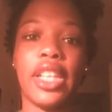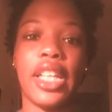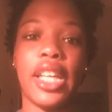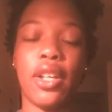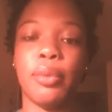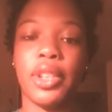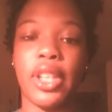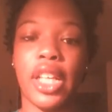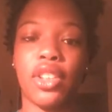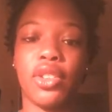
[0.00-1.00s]
they help their
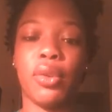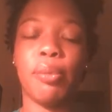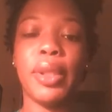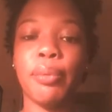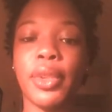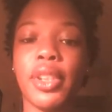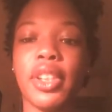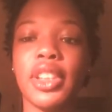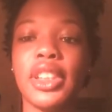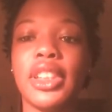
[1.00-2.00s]
actual
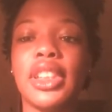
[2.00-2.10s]
members,